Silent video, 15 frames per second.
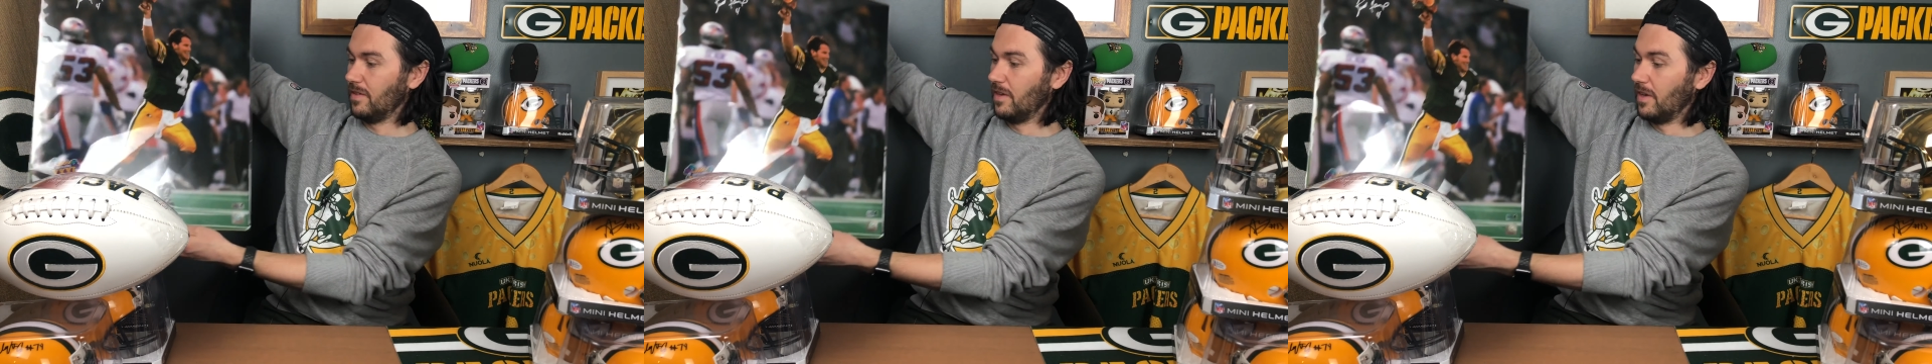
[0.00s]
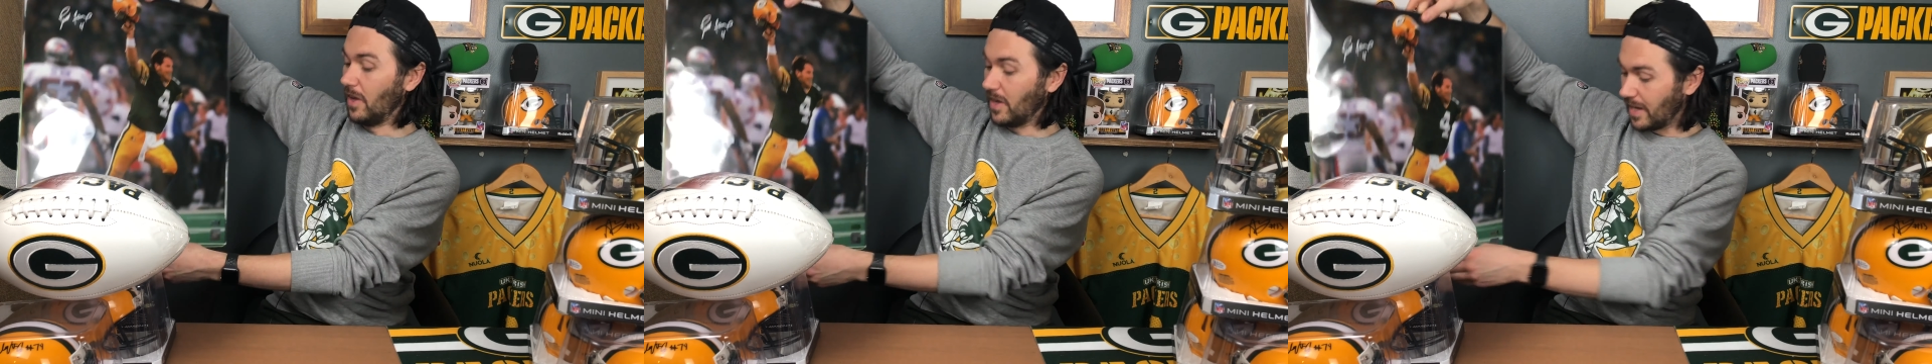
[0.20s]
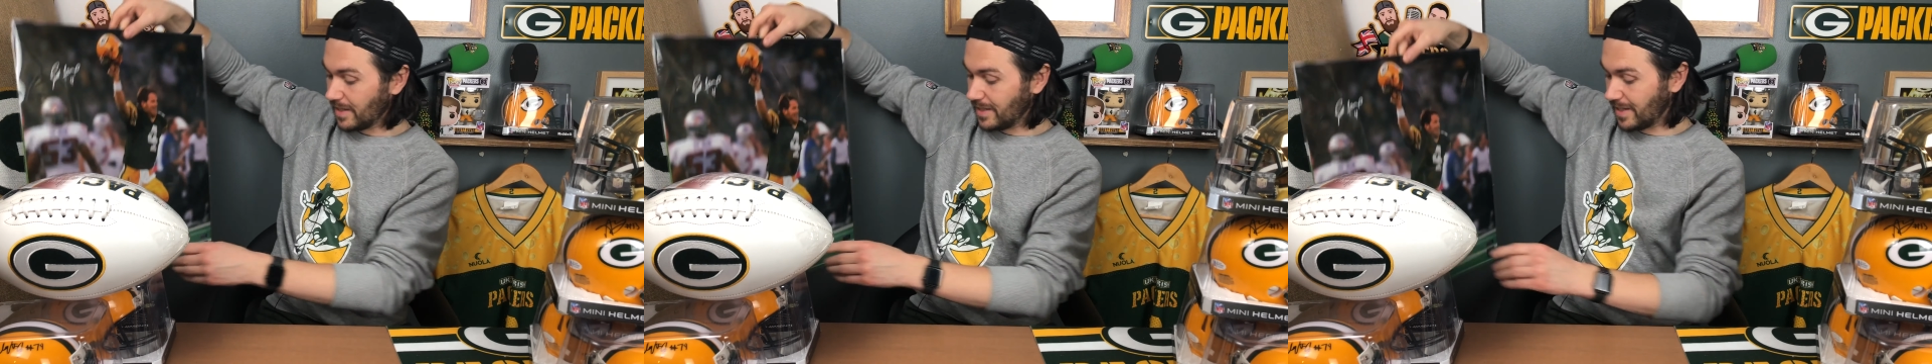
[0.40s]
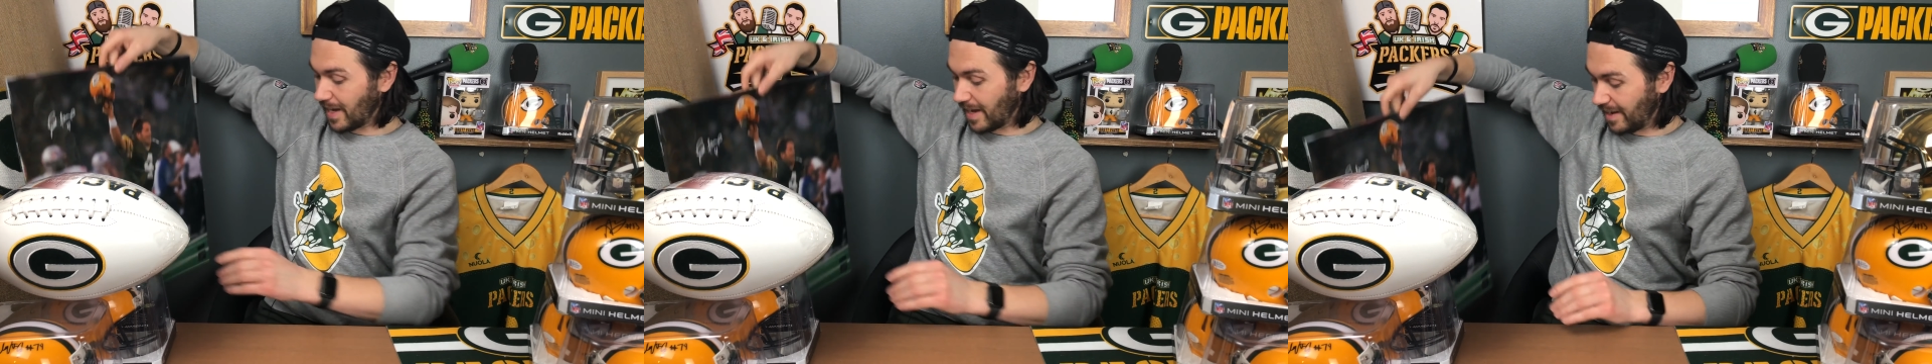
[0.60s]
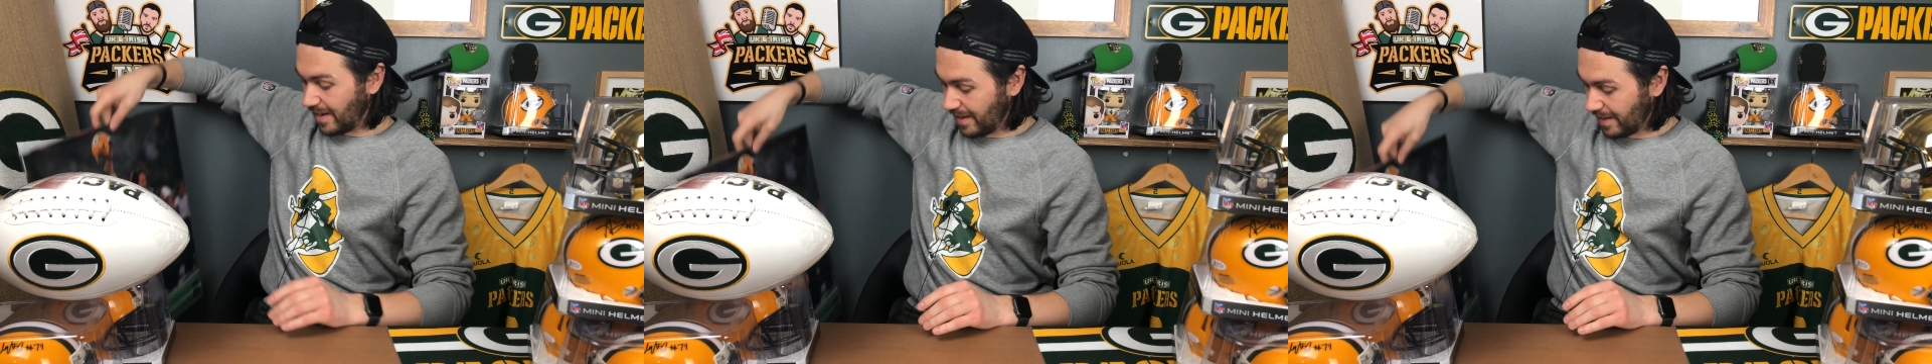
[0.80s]
like I
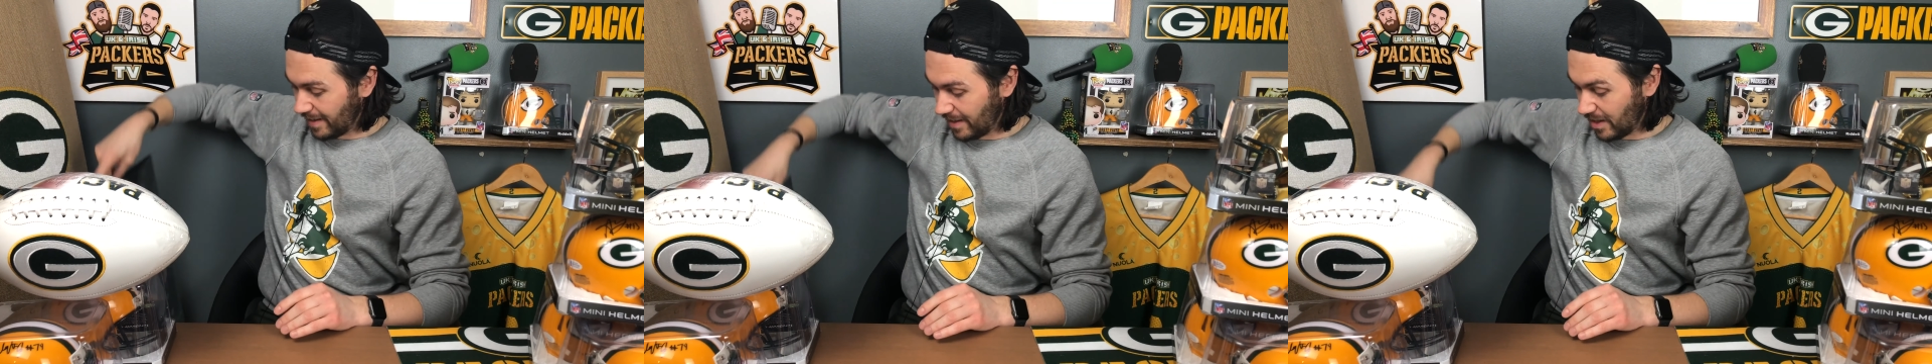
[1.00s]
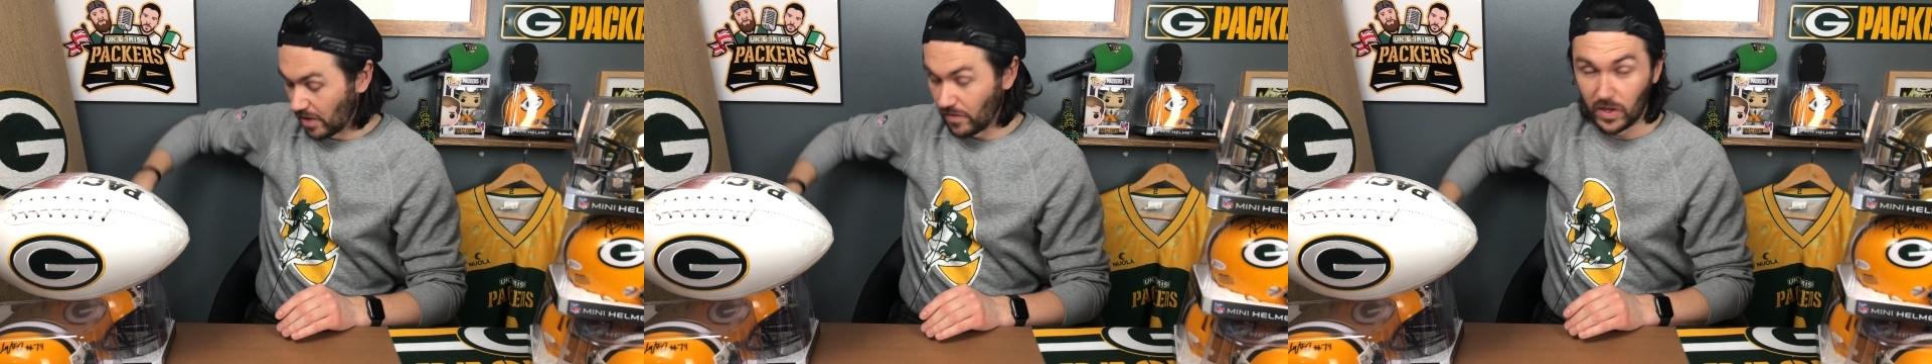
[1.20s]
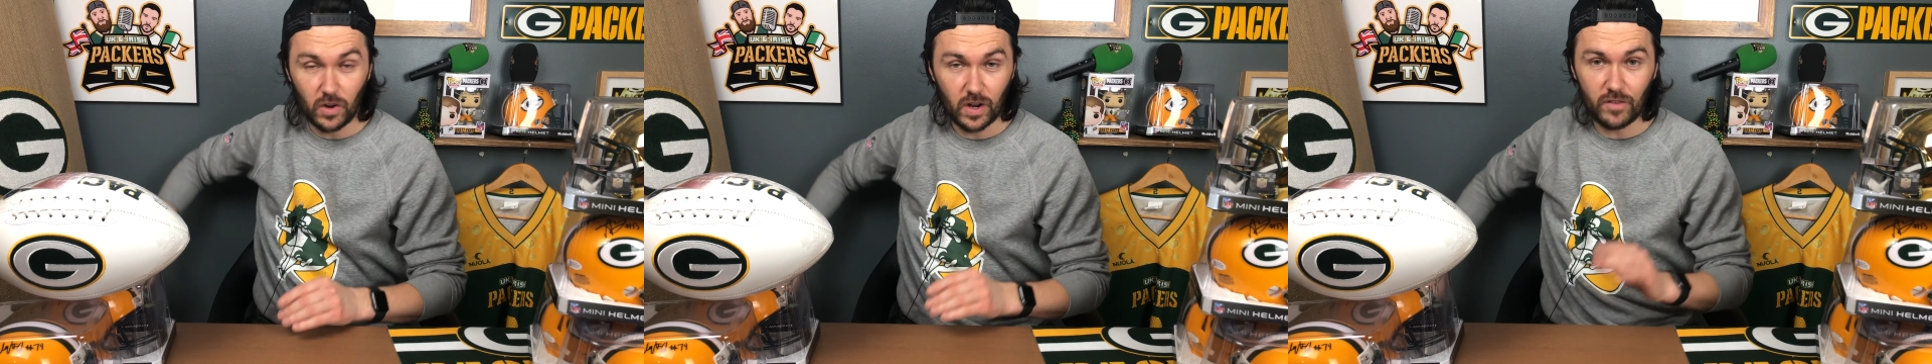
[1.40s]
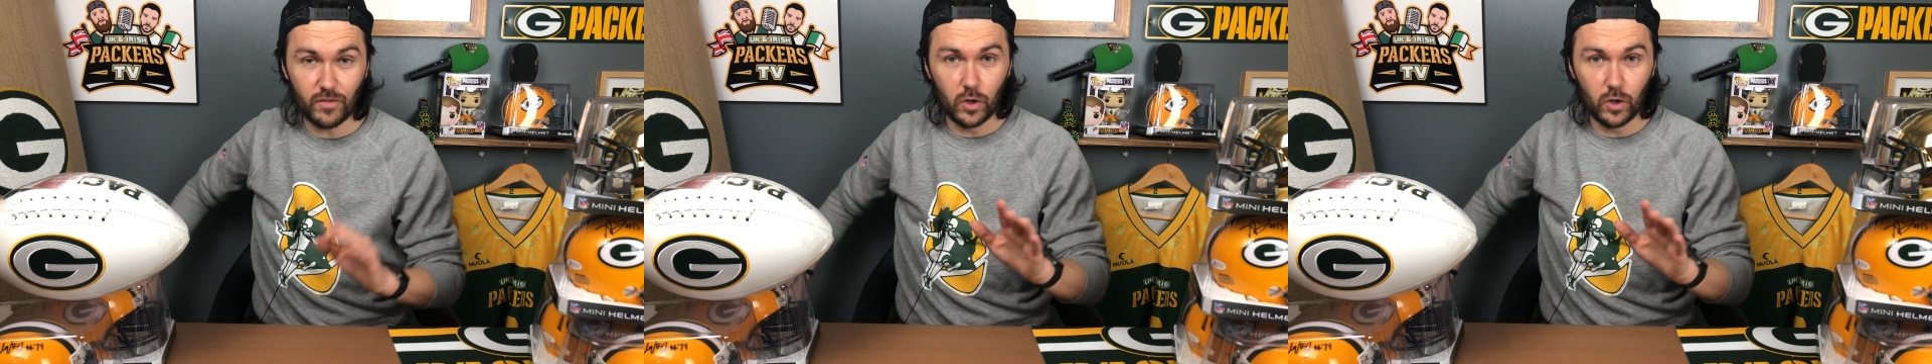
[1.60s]
said, if you don't have